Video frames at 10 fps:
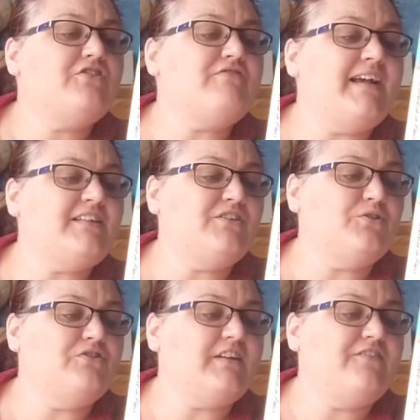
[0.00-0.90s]
Grace
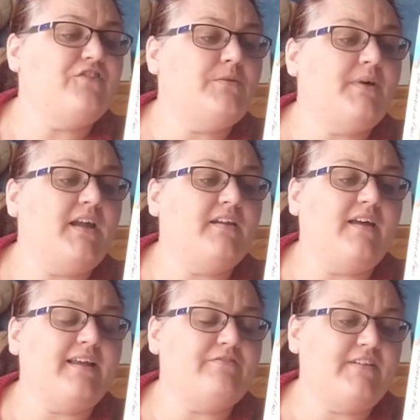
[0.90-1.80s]
and Audrey form an
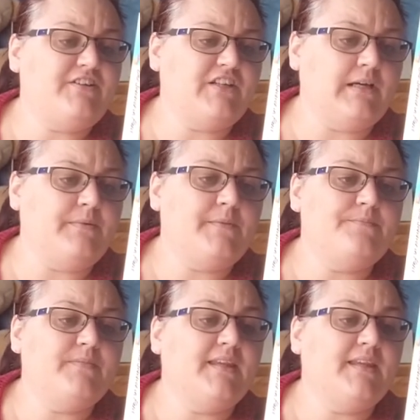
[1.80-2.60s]
unlikely friendship.